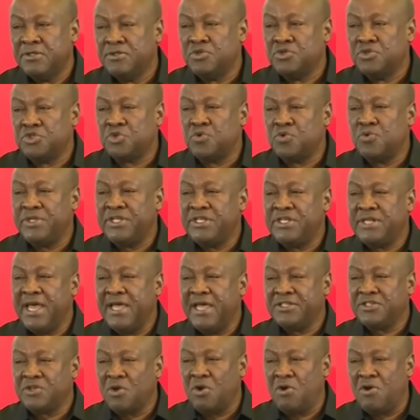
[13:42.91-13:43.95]
to
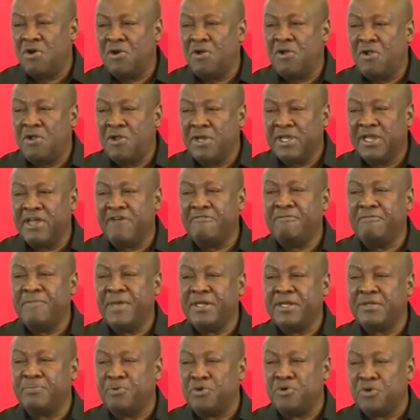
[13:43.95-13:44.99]
scrutinize all
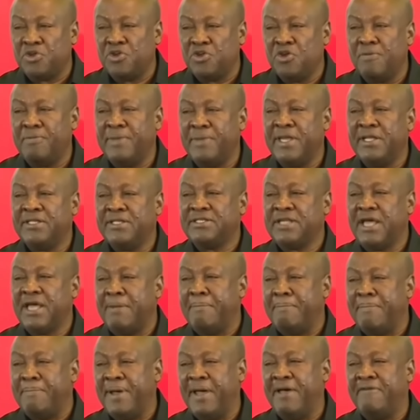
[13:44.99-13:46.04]
government procurements
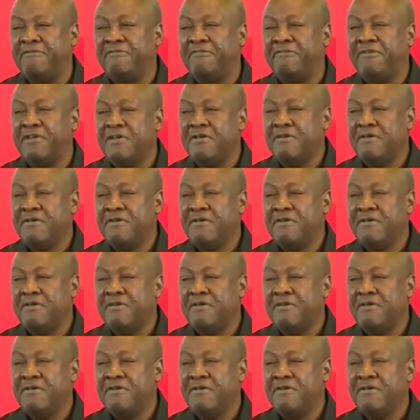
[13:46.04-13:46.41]
above